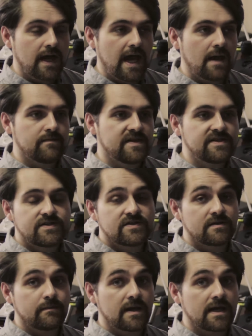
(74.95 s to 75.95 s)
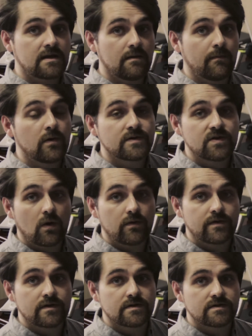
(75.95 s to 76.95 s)
And this doesn't mean most
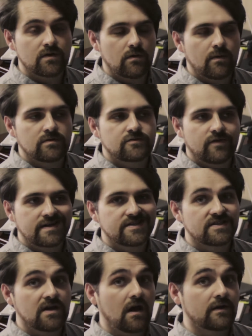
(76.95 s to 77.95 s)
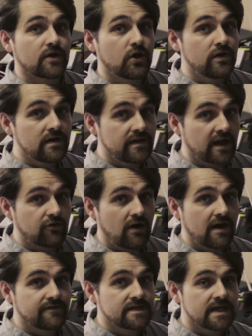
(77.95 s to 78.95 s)
authors or most writers aren't good at their
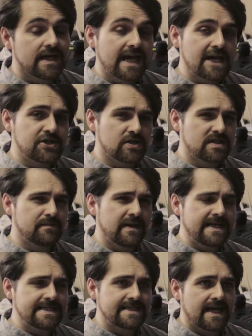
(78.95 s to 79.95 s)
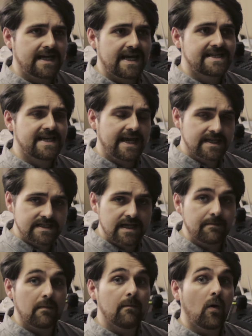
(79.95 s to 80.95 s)
craft, it just means that it takes
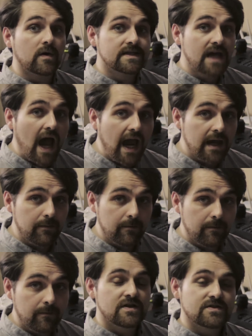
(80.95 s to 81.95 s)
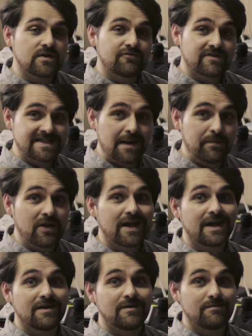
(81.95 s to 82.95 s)
them more time. So for example,
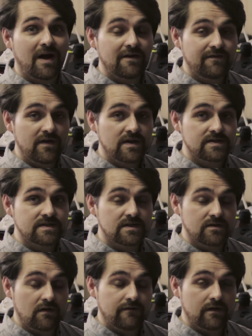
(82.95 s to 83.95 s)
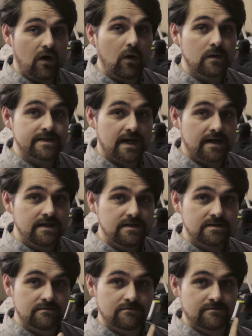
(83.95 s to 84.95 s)
in my first novel, Old
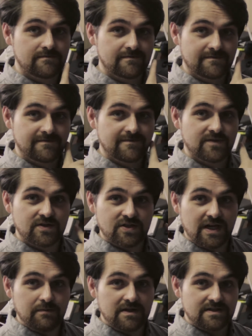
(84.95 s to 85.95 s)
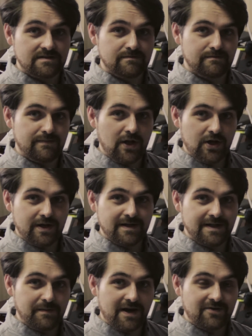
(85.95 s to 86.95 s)
Eyes, shameless plug
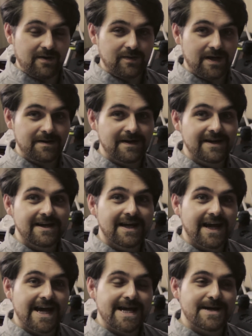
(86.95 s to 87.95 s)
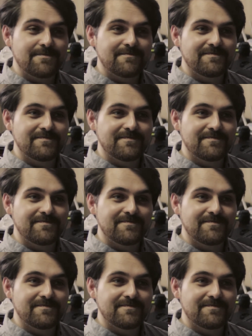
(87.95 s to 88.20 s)
in the background there,